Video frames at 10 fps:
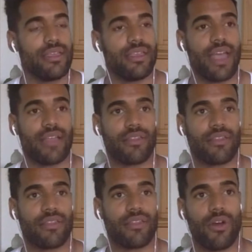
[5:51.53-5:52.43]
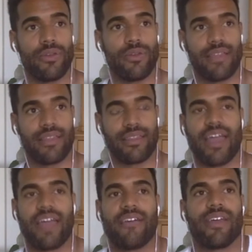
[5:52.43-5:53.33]
yeah, so that's like the
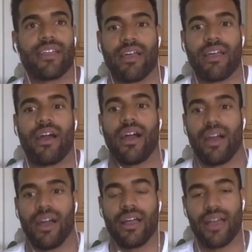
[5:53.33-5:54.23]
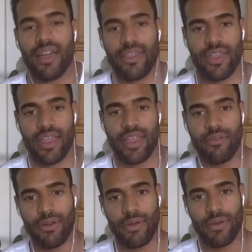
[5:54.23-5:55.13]
kind of like kind of thing
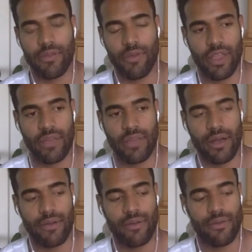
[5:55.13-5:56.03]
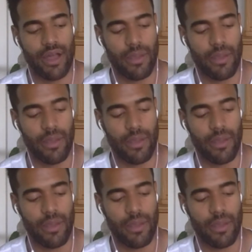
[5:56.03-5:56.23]
we think about.